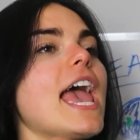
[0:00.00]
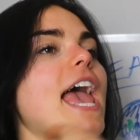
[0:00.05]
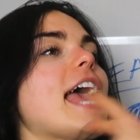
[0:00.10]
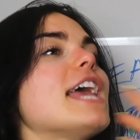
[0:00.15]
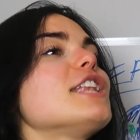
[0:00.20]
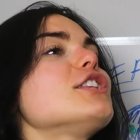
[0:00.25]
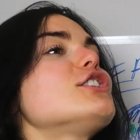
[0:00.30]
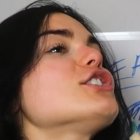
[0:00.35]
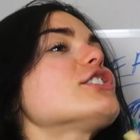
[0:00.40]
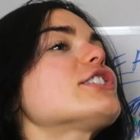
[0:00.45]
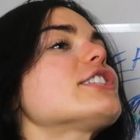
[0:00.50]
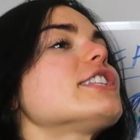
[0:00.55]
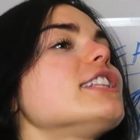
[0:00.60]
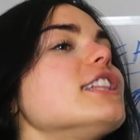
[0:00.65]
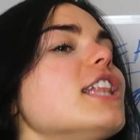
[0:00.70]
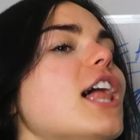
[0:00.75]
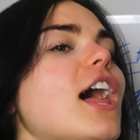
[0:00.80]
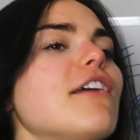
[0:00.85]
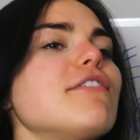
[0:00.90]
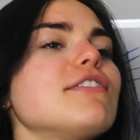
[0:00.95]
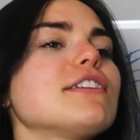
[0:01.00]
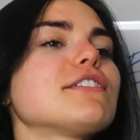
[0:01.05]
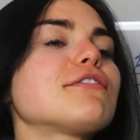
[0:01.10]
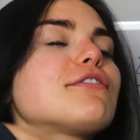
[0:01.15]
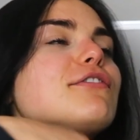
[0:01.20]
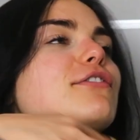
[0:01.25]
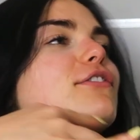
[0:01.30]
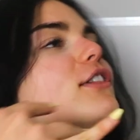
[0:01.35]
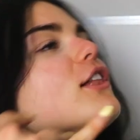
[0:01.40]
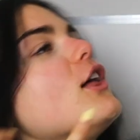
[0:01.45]
and just love and
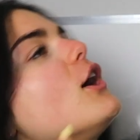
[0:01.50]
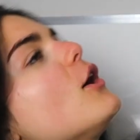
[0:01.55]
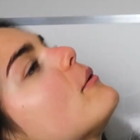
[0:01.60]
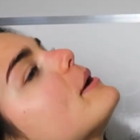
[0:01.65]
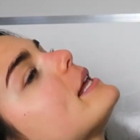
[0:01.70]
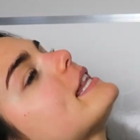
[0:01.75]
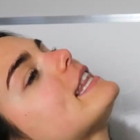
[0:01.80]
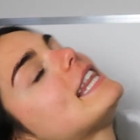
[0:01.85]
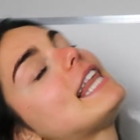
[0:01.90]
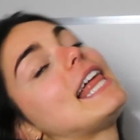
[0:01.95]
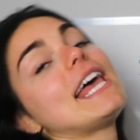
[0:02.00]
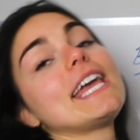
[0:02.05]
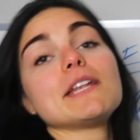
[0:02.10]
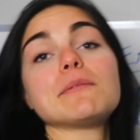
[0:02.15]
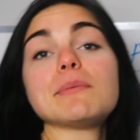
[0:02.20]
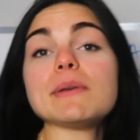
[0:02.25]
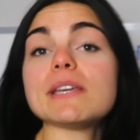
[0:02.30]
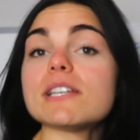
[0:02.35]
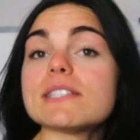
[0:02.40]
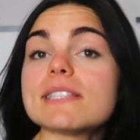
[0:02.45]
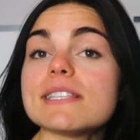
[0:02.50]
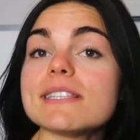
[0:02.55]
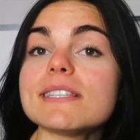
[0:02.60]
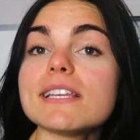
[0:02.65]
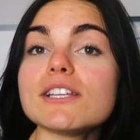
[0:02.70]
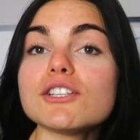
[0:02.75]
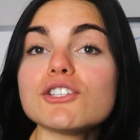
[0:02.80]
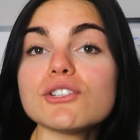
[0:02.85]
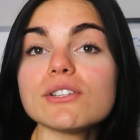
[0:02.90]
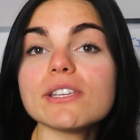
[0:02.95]
flow and light because
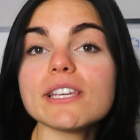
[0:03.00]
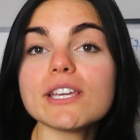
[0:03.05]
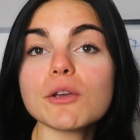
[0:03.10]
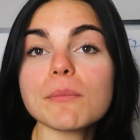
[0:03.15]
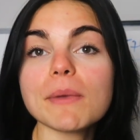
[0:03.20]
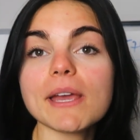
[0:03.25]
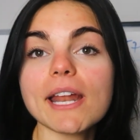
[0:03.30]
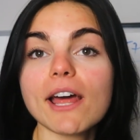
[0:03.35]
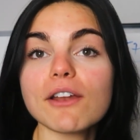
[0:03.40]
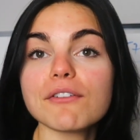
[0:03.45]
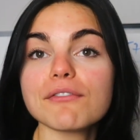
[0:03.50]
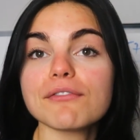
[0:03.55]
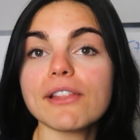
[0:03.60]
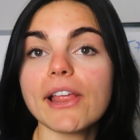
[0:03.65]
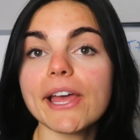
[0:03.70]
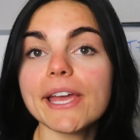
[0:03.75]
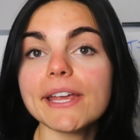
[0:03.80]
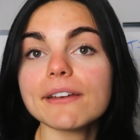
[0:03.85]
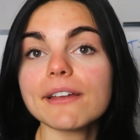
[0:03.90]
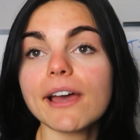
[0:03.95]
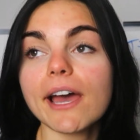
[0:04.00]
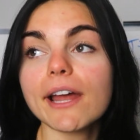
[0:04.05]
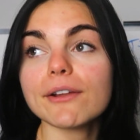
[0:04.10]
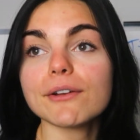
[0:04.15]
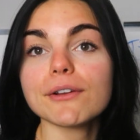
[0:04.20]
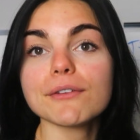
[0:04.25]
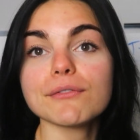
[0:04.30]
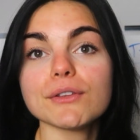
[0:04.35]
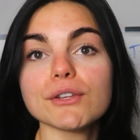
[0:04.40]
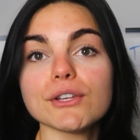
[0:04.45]
essentially you're made out of light. I don't
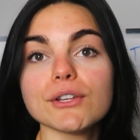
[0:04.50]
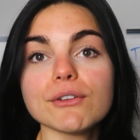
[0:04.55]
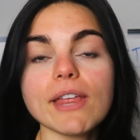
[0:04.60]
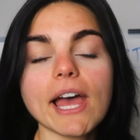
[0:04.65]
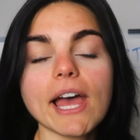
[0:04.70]
know if you knew